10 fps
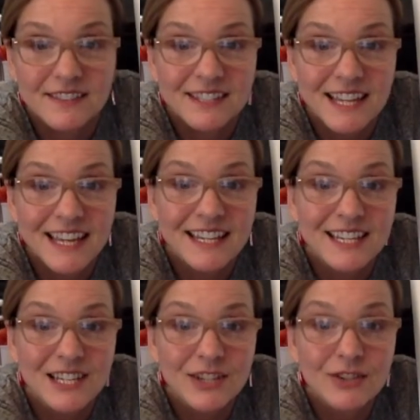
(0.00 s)
Thank
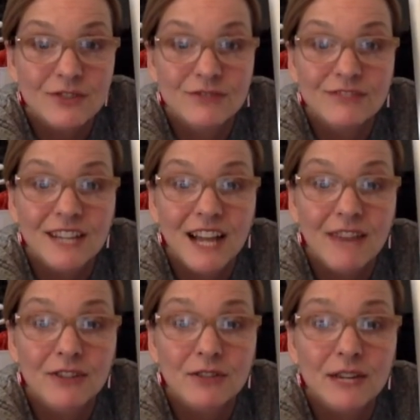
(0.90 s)
you. Have
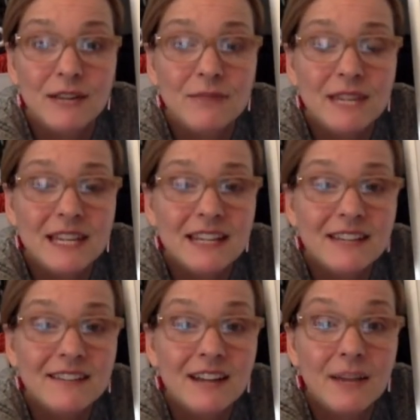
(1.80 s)
a great week.
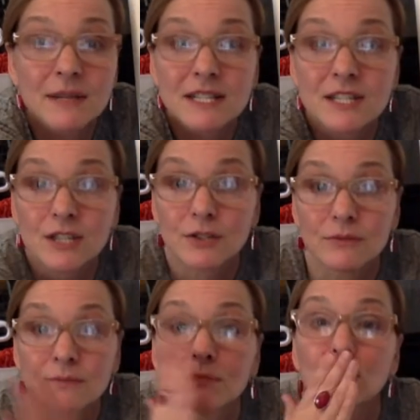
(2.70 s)
I miss
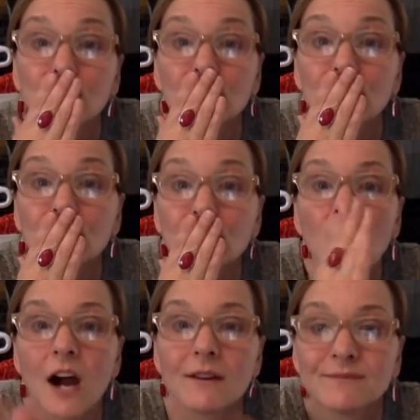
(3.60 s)
you. Mwah.